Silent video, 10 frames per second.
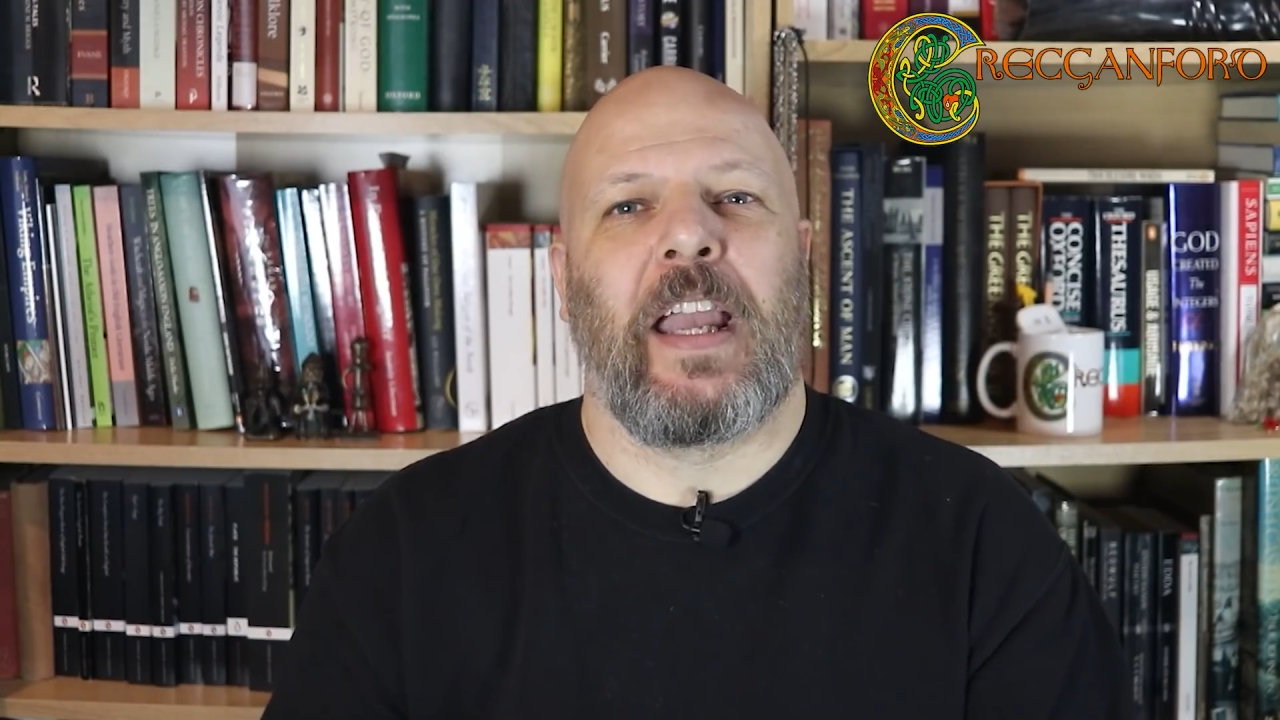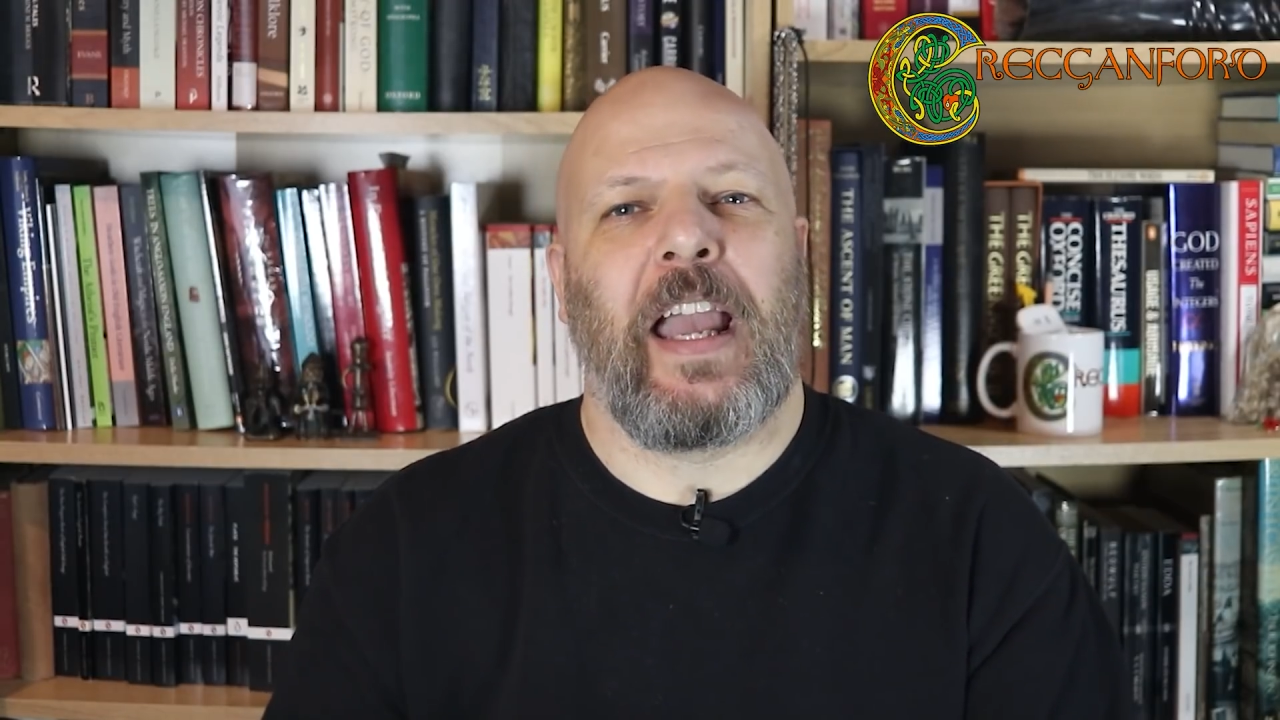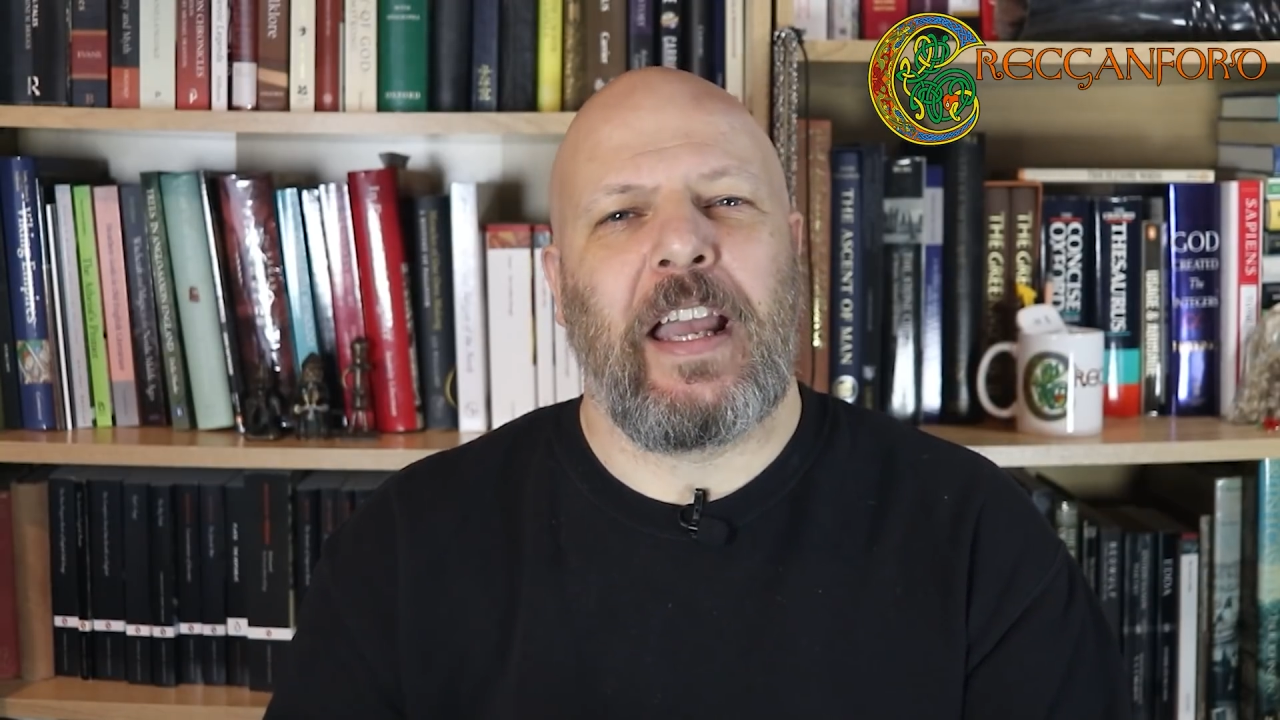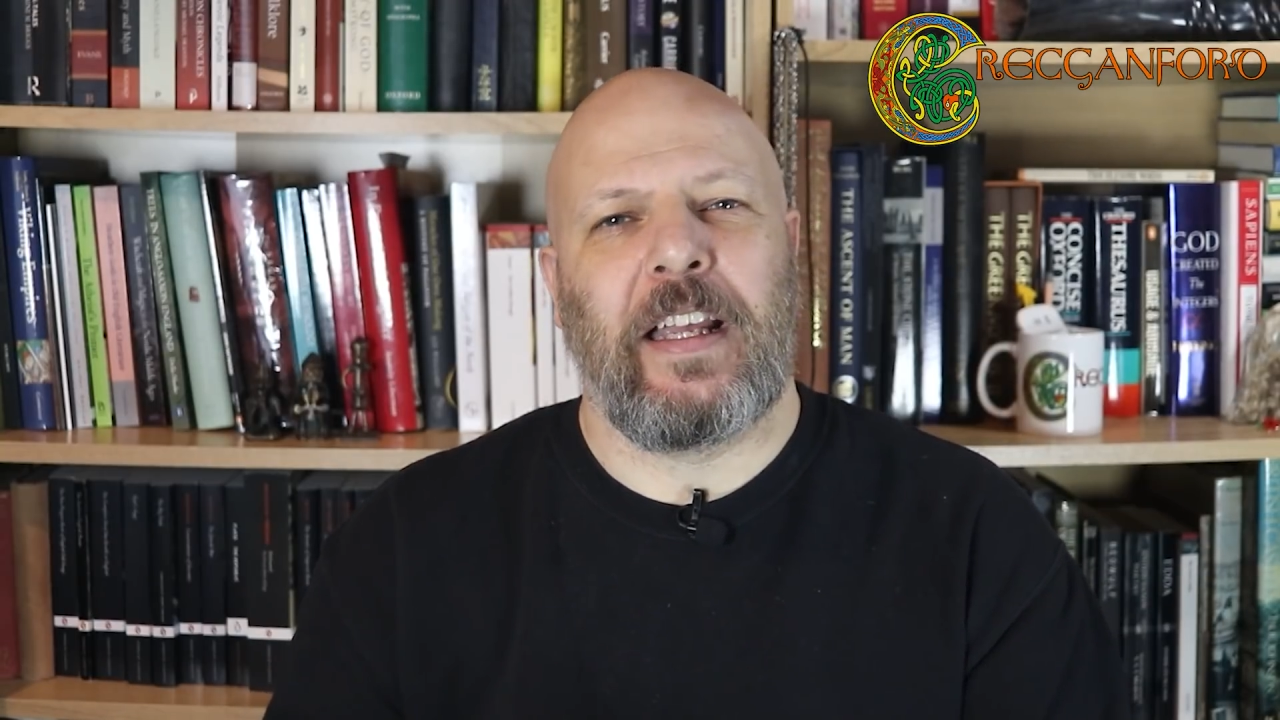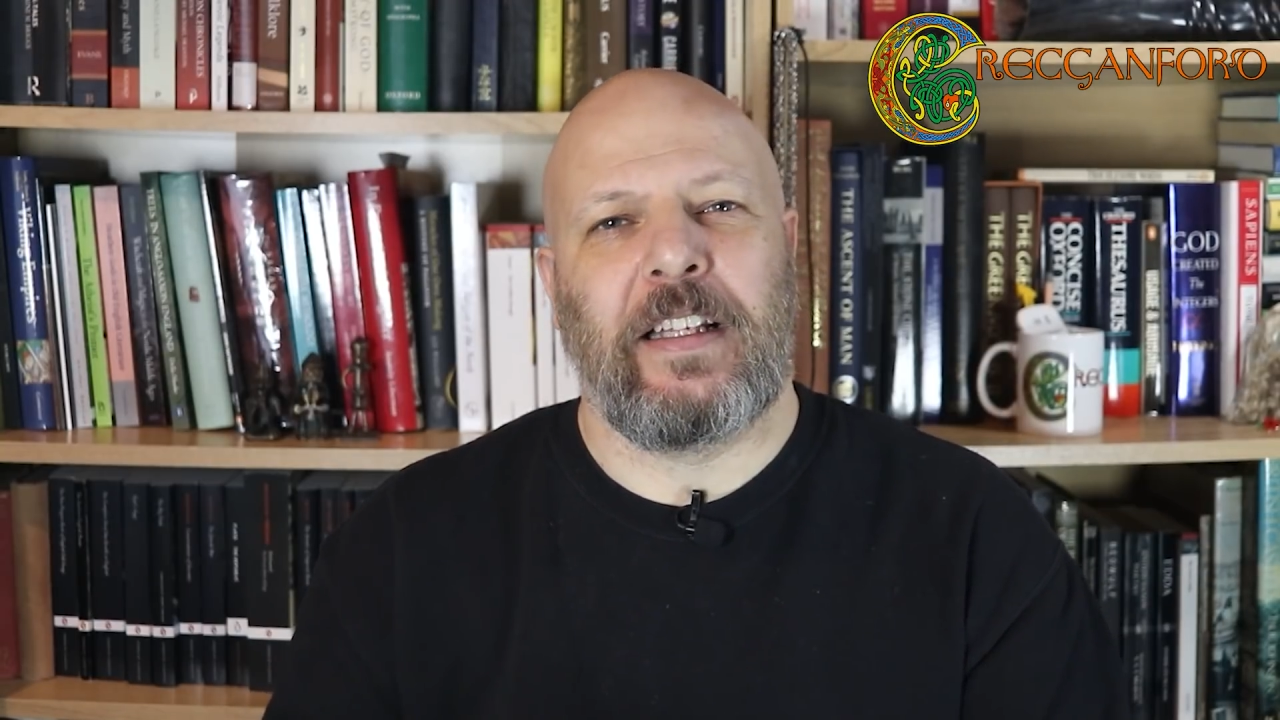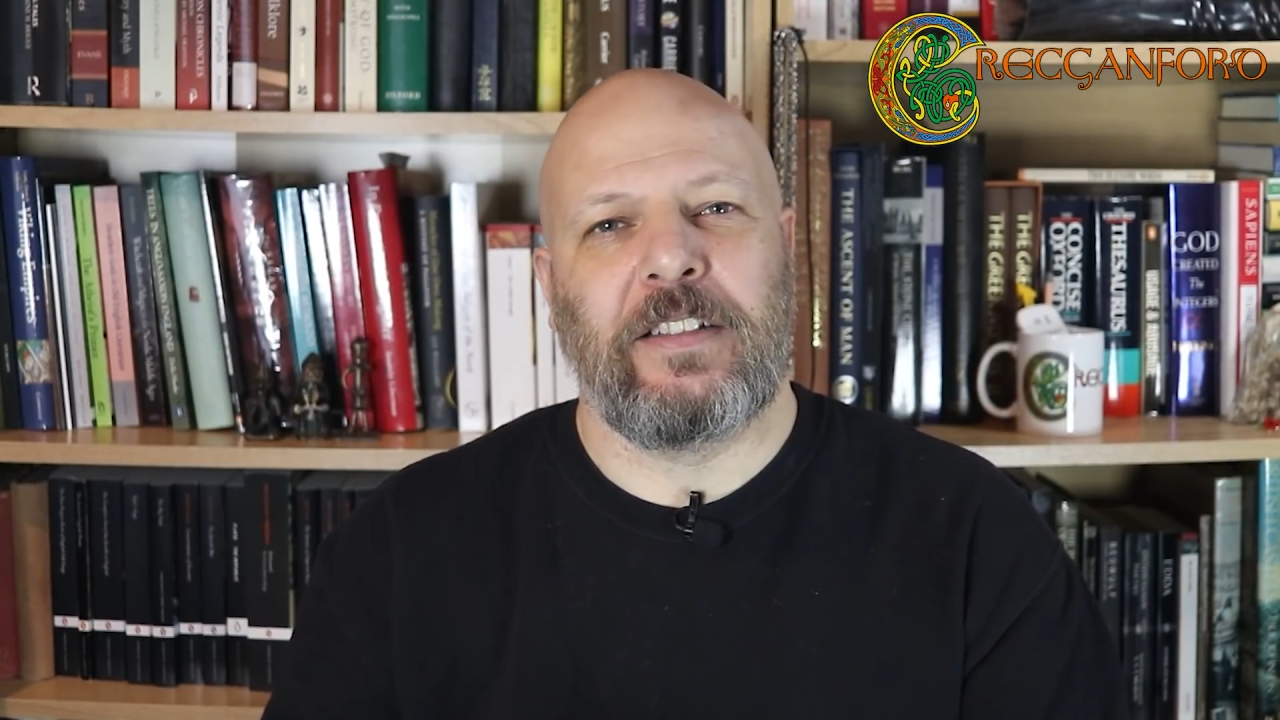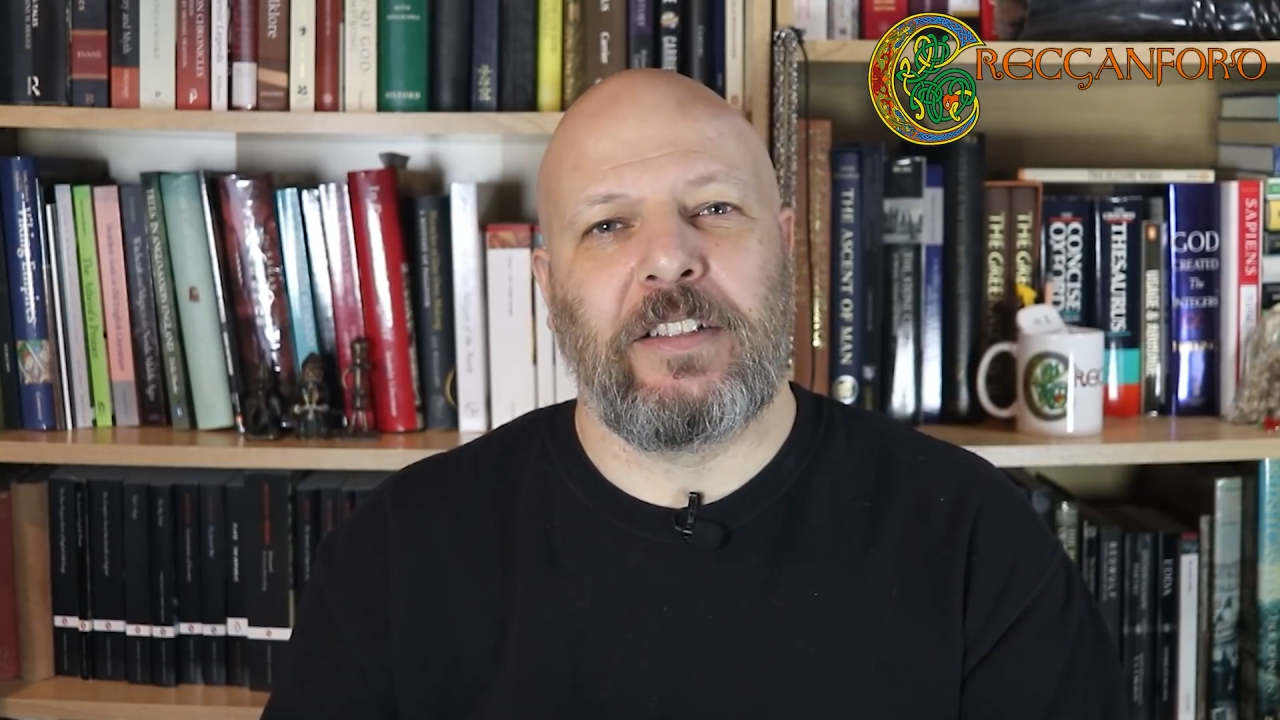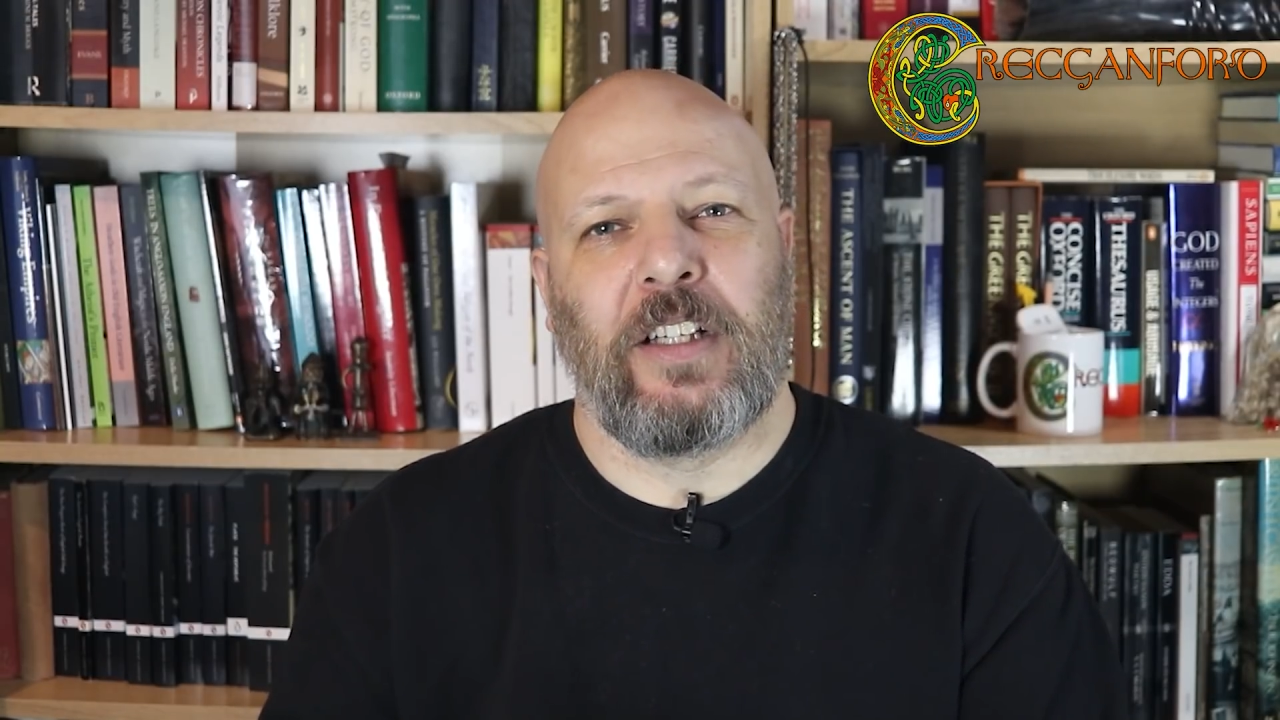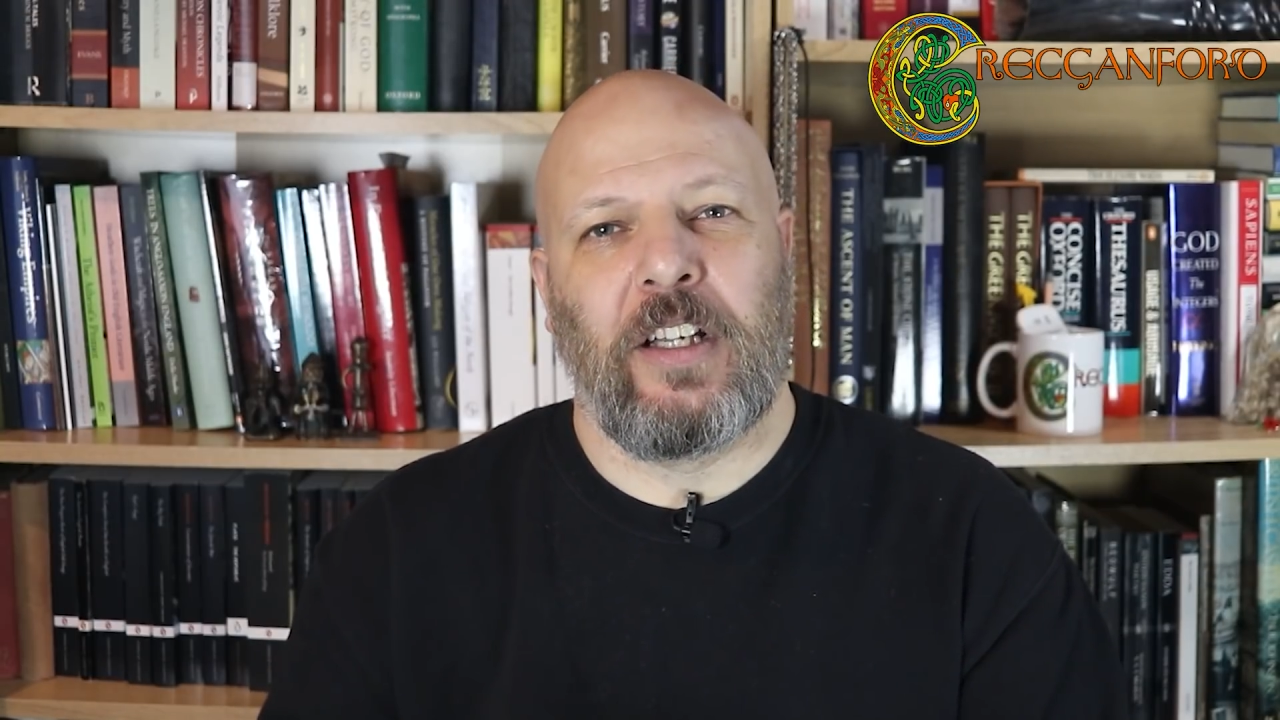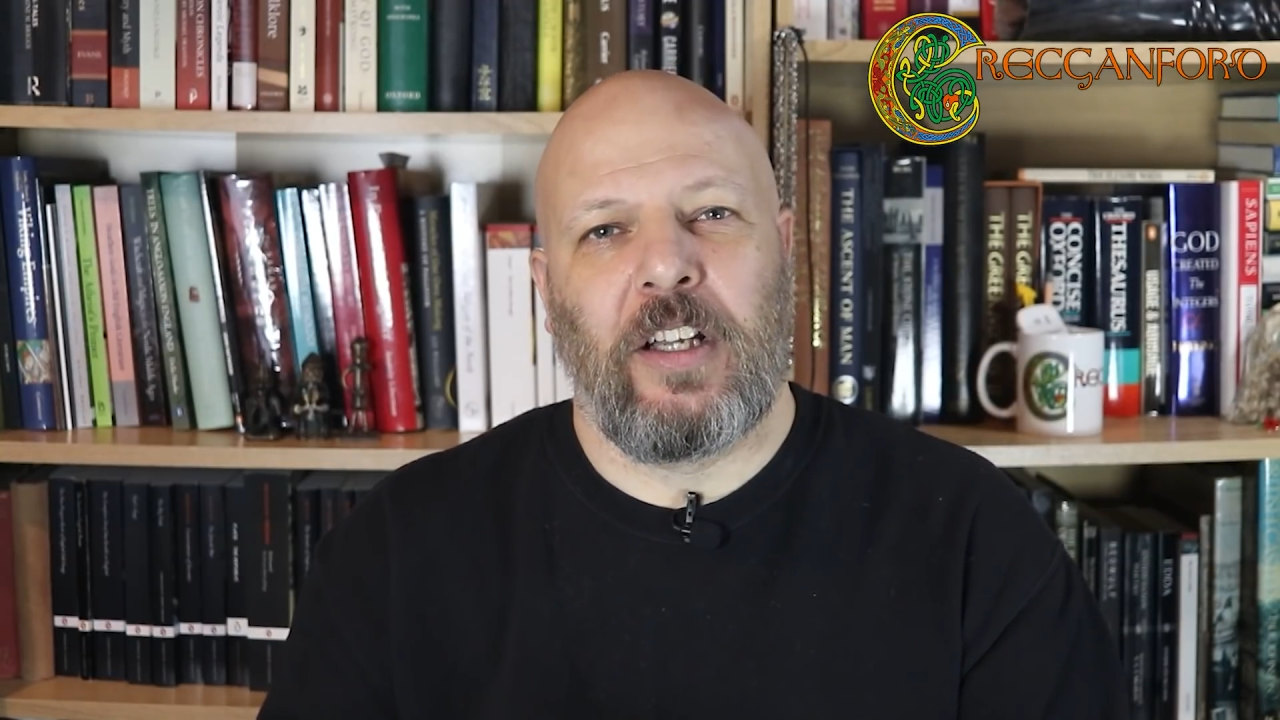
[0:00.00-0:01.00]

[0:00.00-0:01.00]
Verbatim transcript: and